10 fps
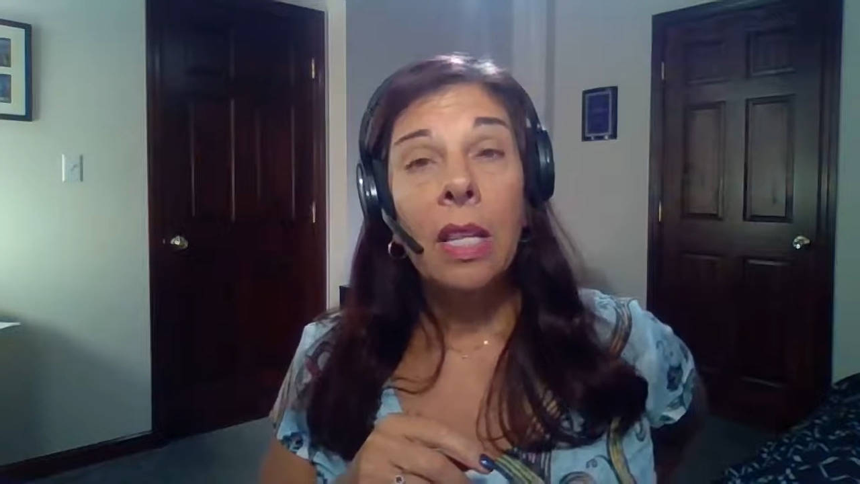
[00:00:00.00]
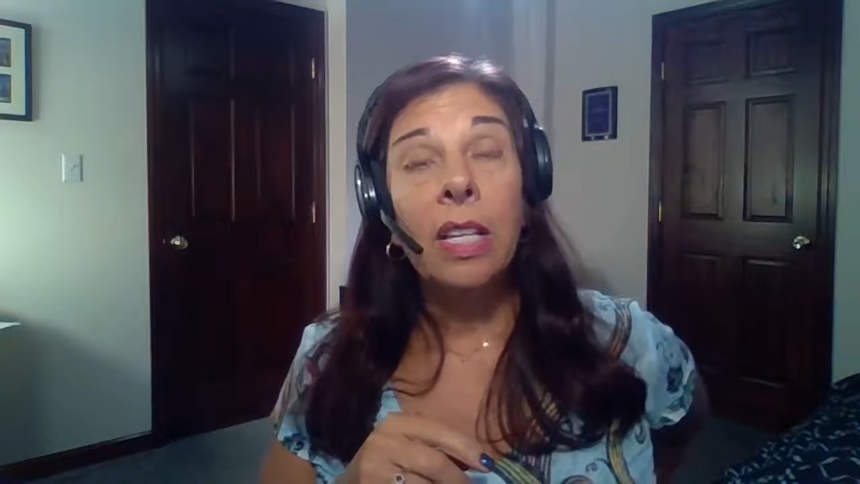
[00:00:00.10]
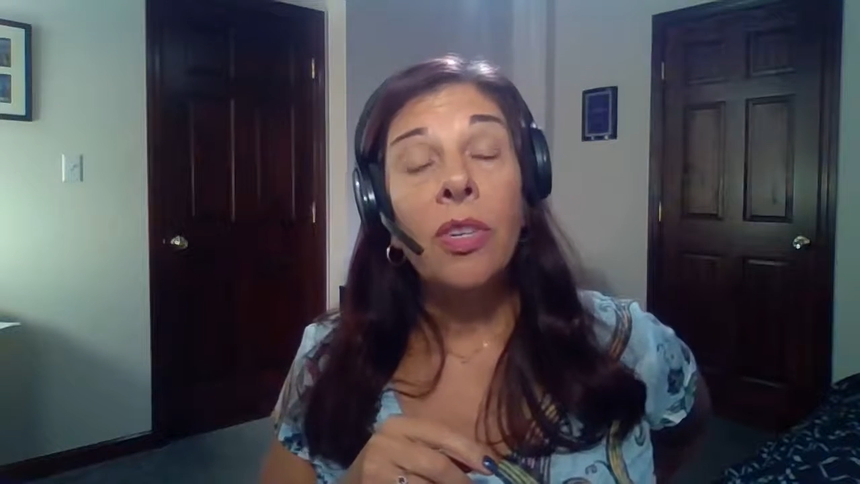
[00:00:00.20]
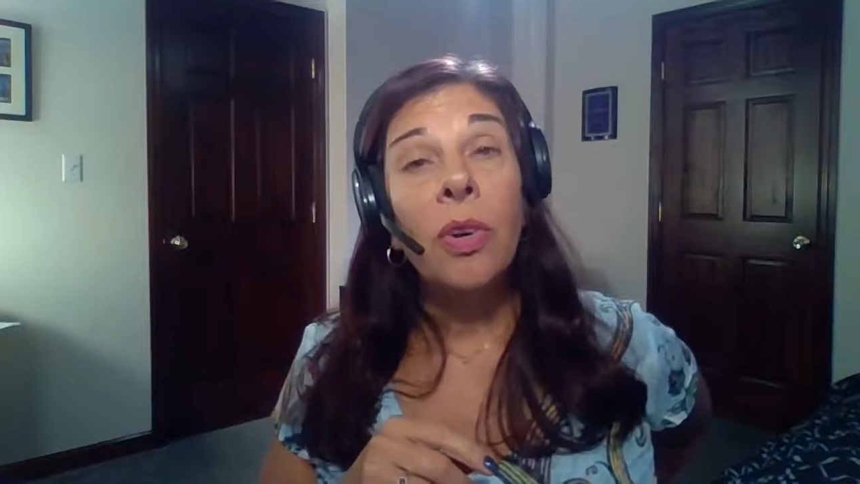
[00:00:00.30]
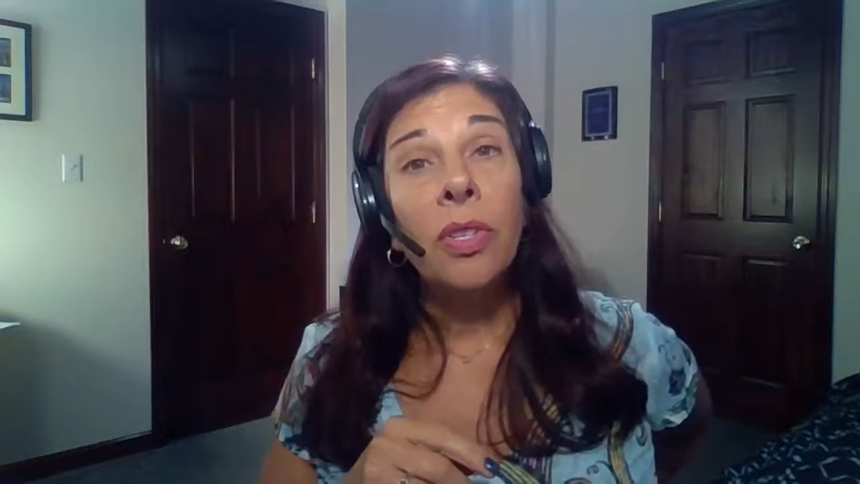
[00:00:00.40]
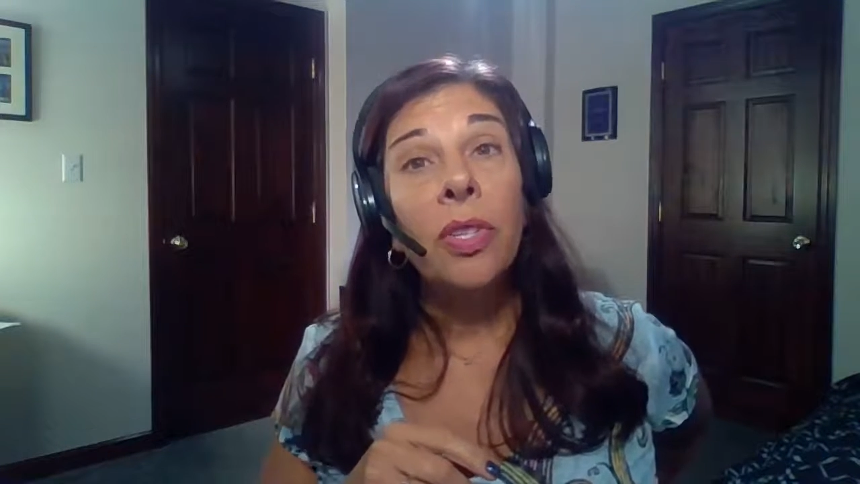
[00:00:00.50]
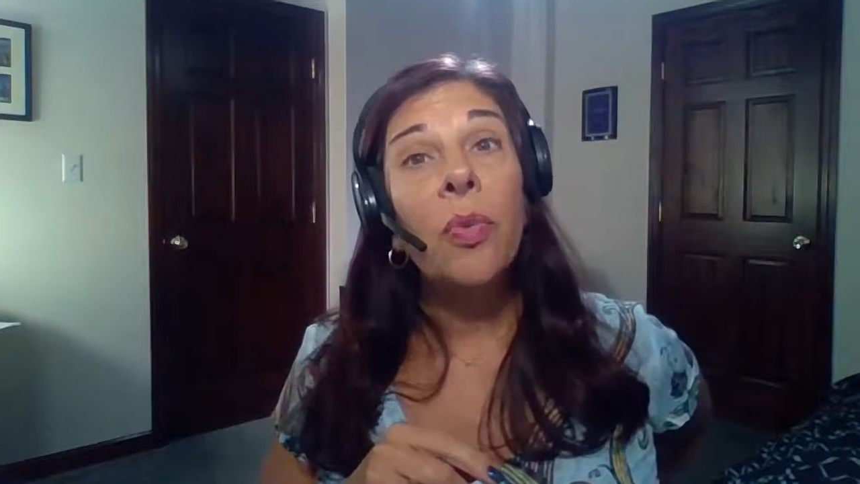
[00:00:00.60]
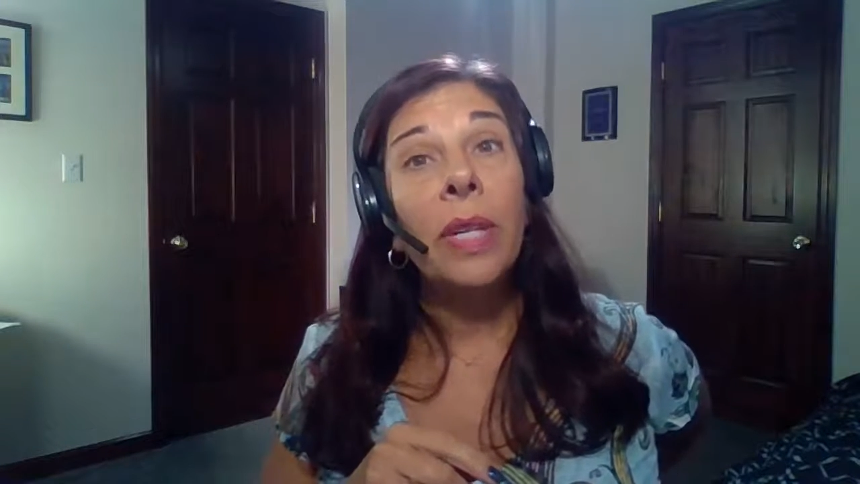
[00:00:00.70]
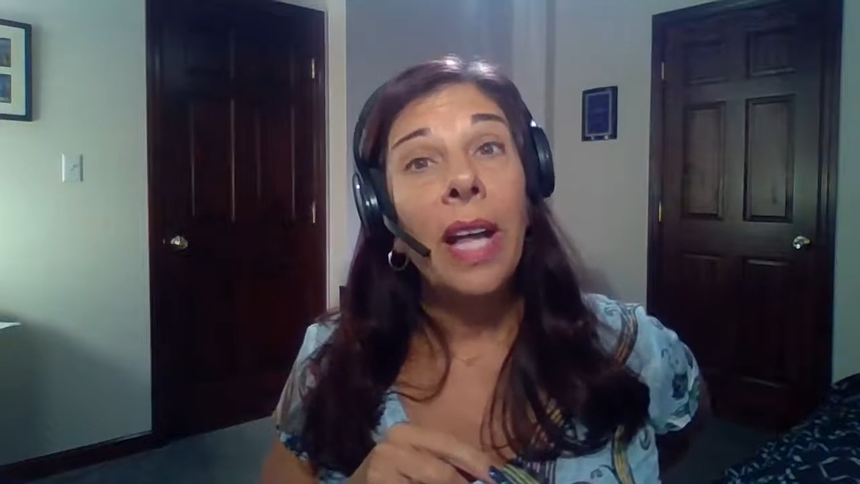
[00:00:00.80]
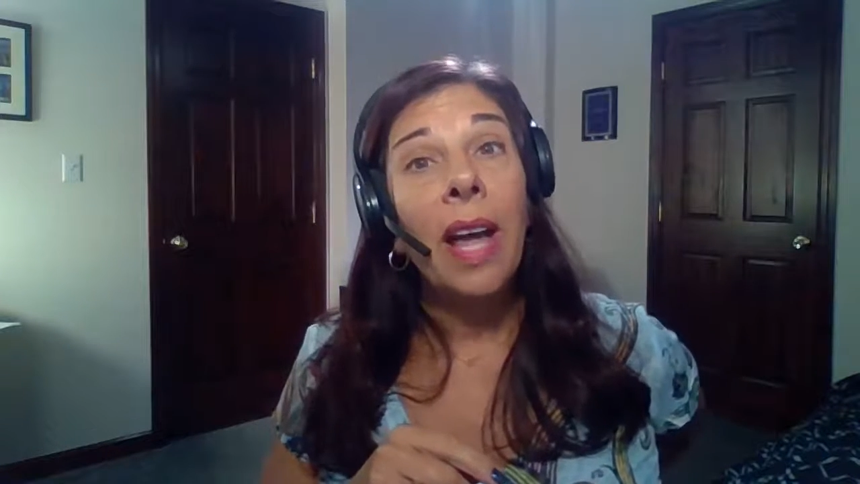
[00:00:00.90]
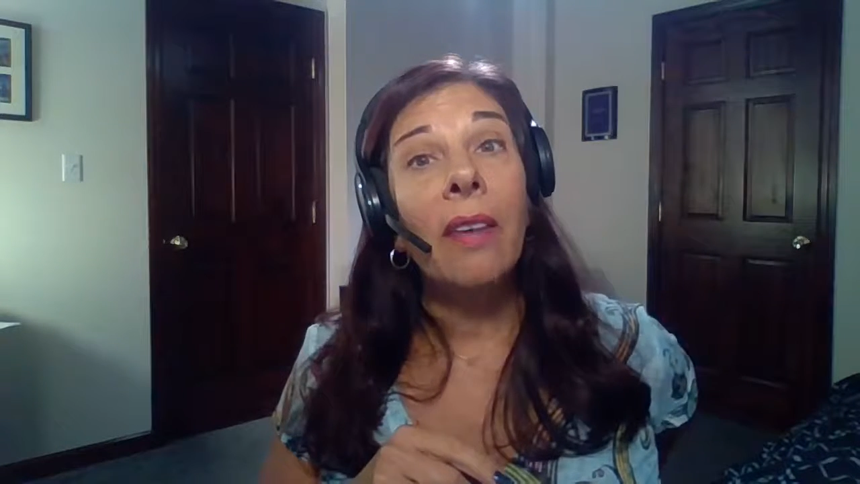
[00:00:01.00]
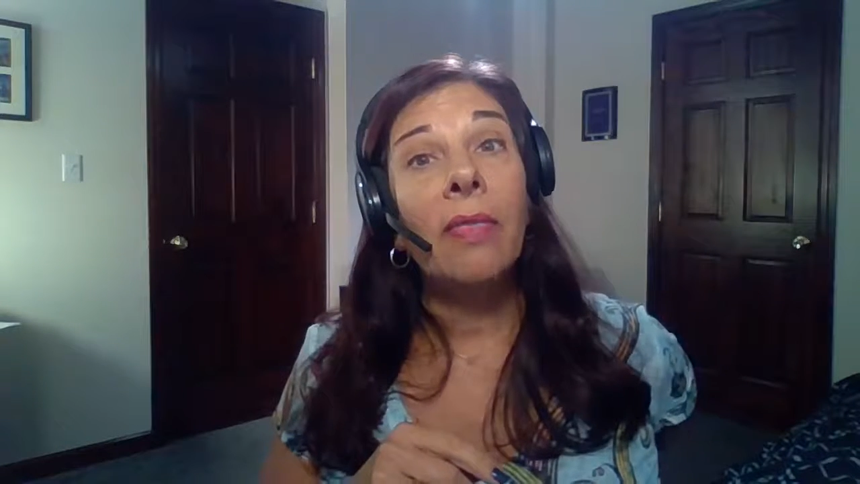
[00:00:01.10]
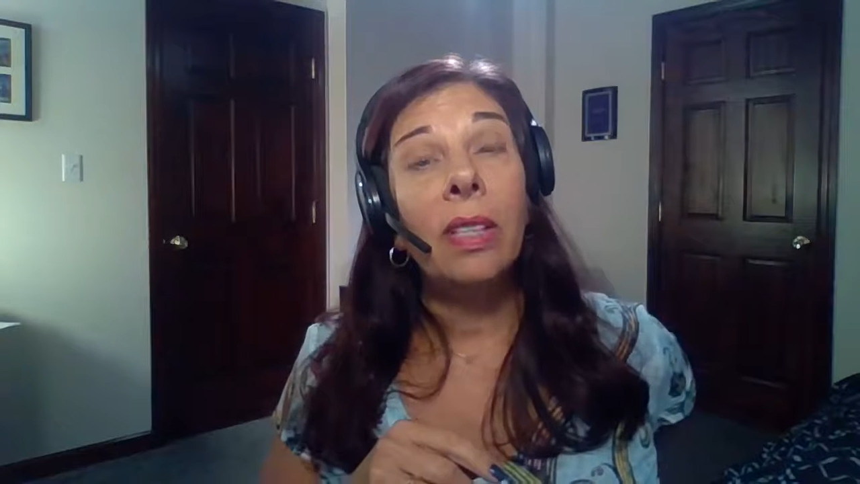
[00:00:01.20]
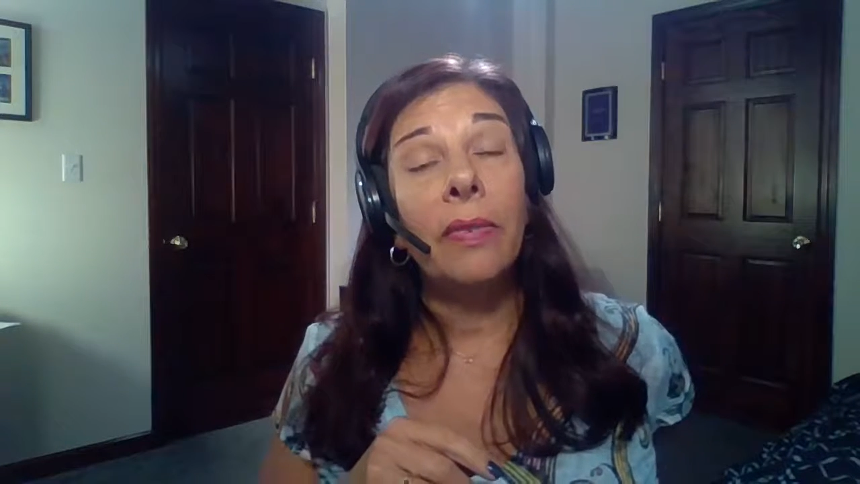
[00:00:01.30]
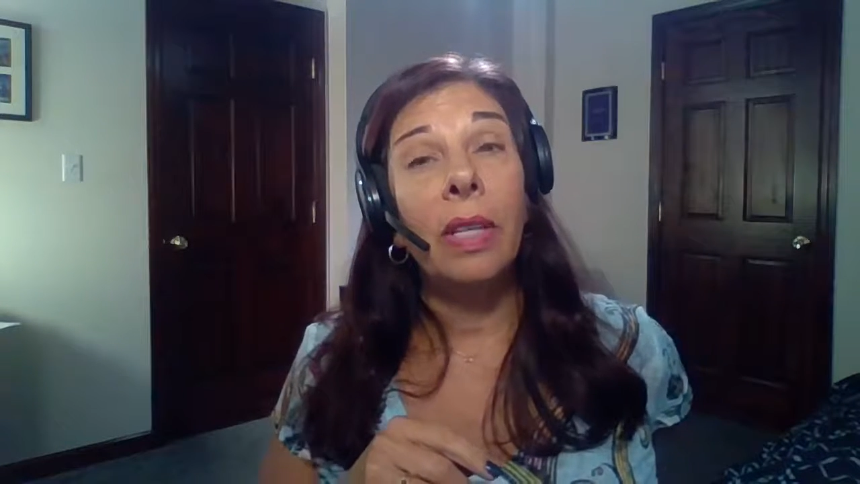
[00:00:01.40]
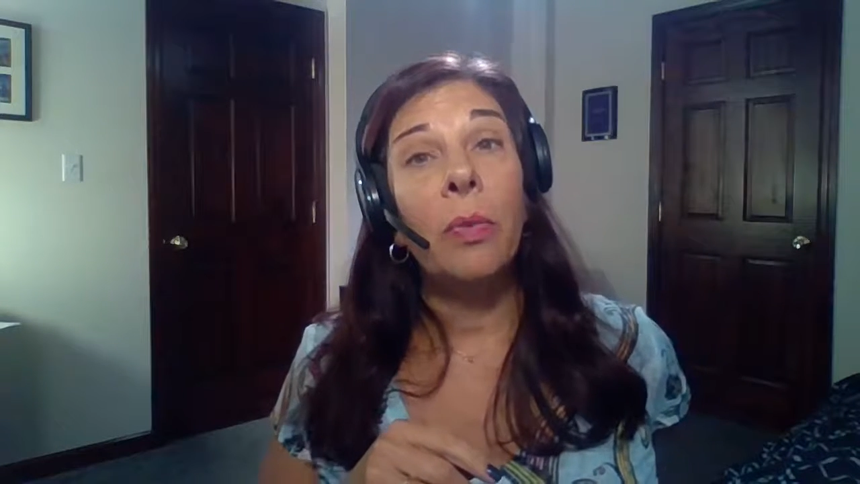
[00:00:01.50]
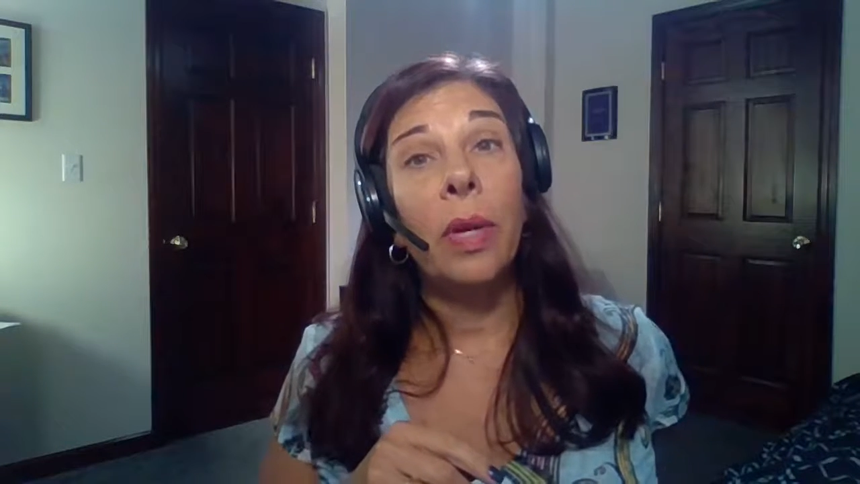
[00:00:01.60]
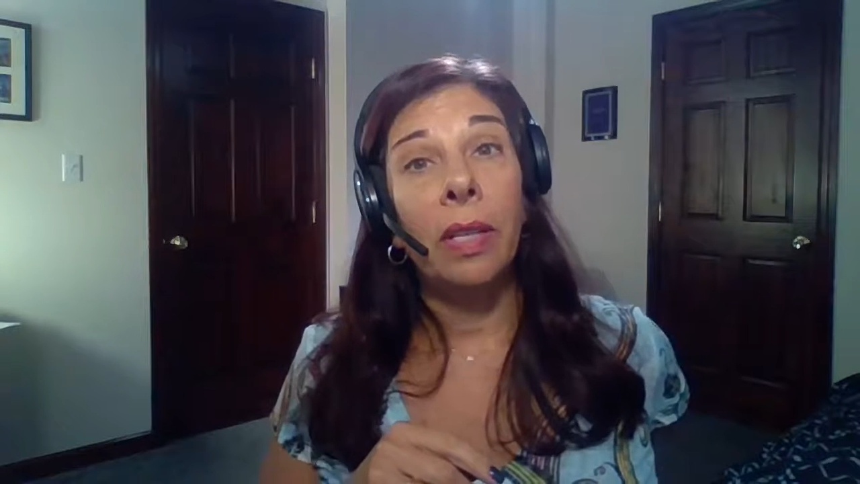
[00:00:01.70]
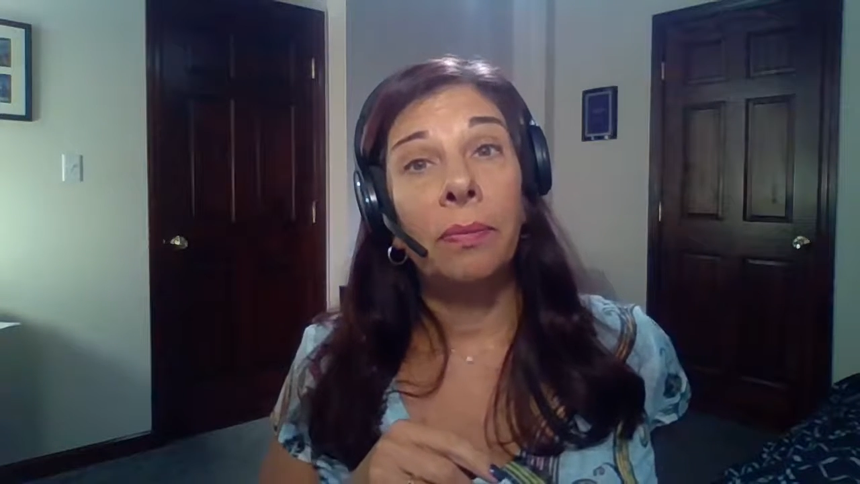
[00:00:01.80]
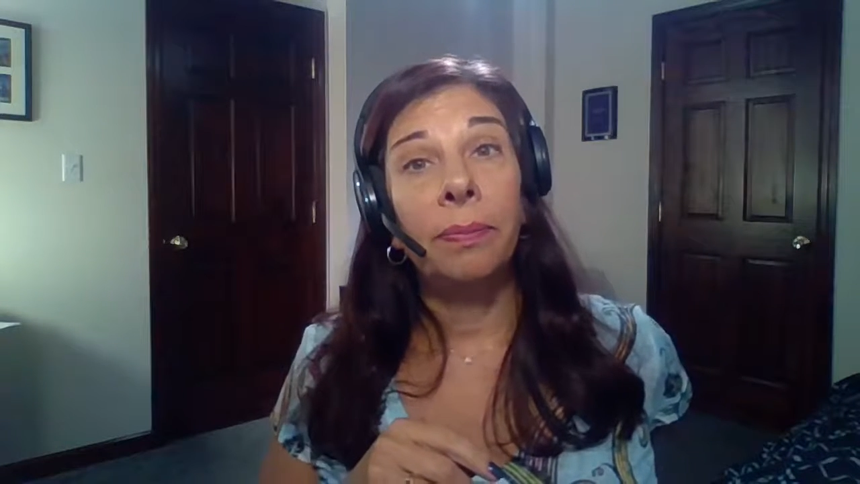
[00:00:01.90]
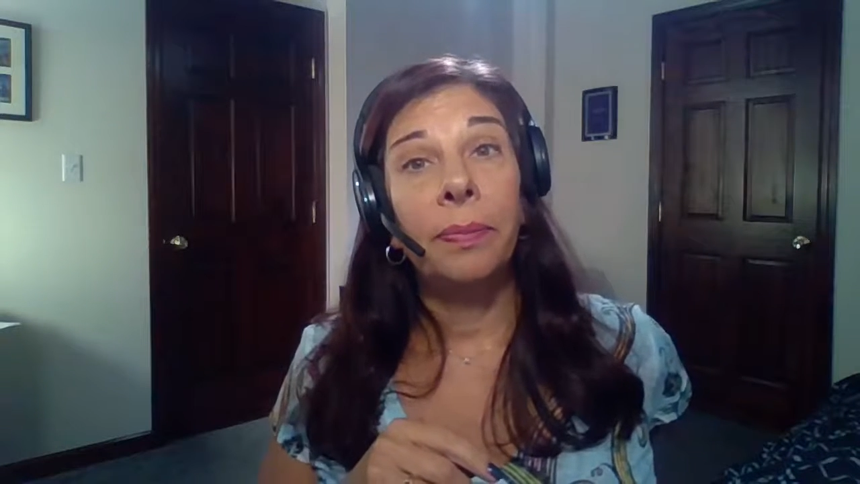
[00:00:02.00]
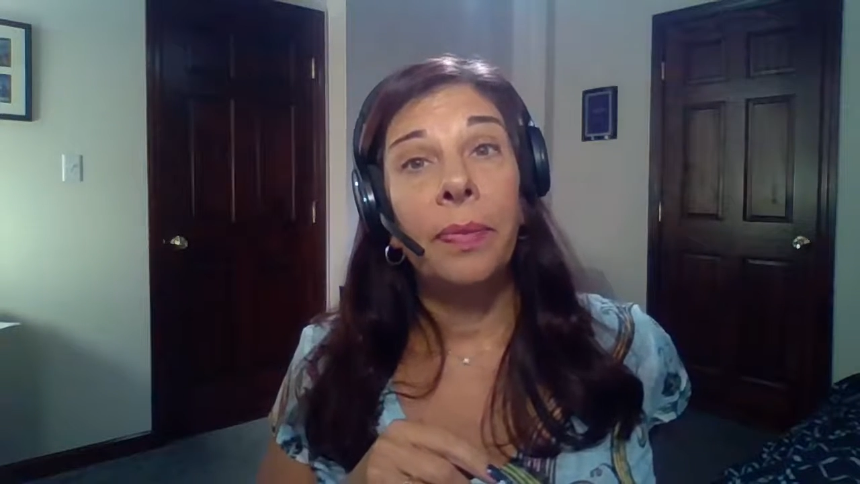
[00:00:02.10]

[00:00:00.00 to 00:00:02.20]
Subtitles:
Then you also want to have a living will.